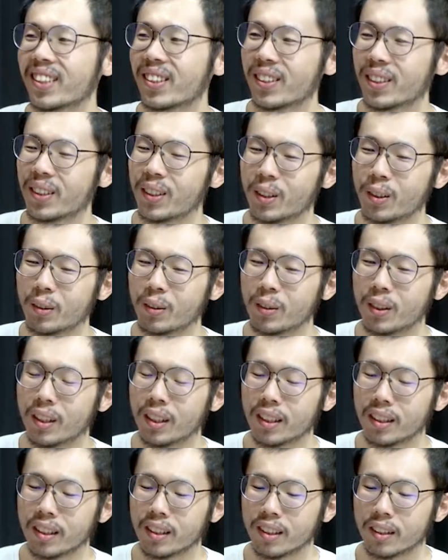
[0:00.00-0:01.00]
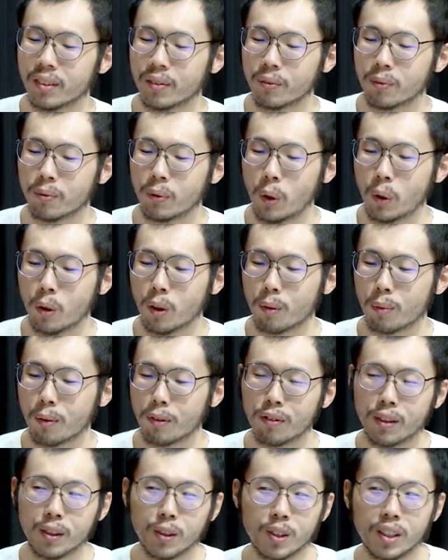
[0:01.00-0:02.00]
So both
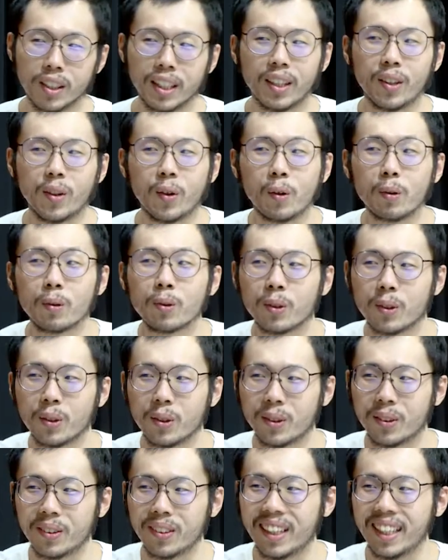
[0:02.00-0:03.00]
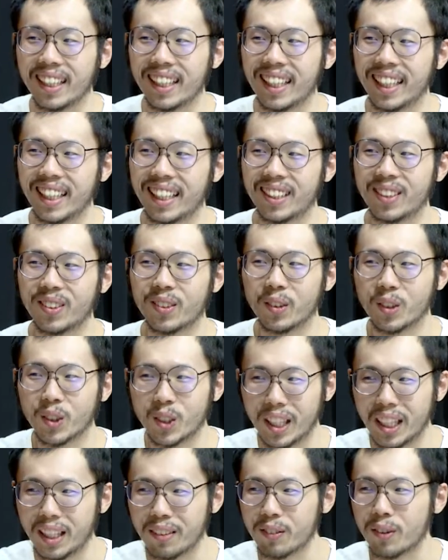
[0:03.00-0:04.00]
professionally and also in
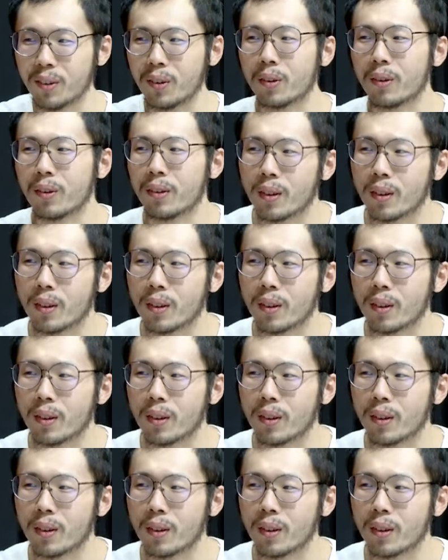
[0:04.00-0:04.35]
social life, you